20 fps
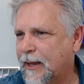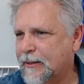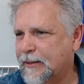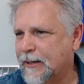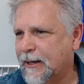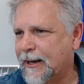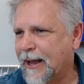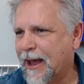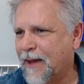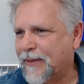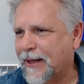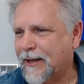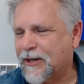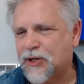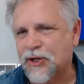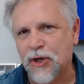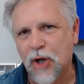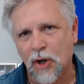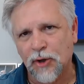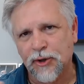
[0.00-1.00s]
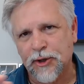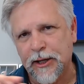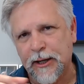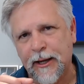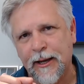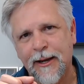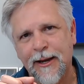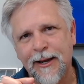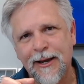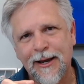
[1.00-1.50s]
Didn't have that
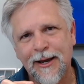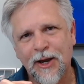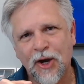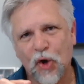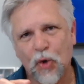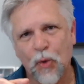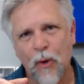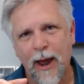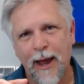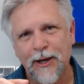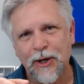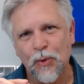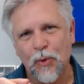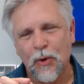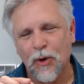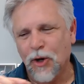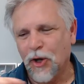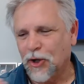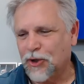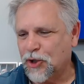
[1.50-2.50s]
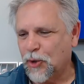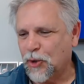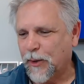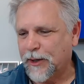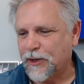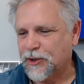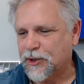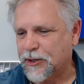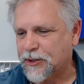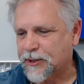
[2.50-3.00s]
salty granule look to
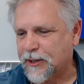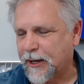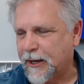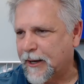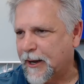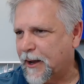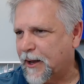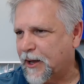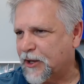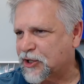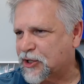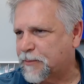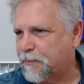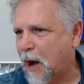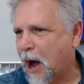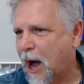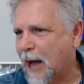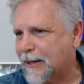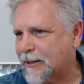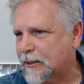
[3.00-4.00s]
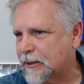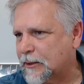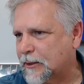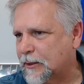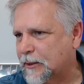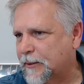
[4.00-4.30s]
it, just a a spot.